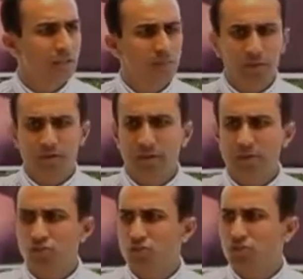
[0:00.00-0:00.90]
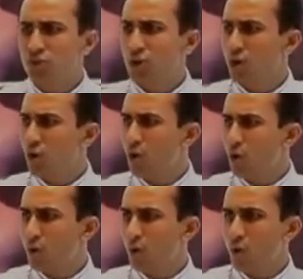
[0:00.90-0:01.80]
My friends,
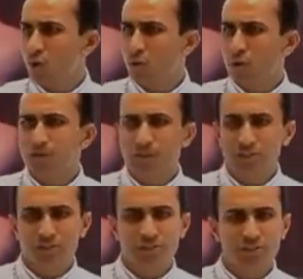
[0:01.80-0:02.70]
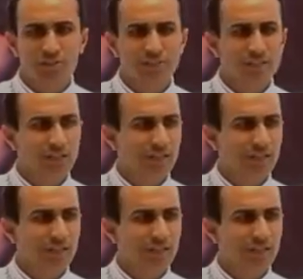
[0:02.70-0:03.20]
All of us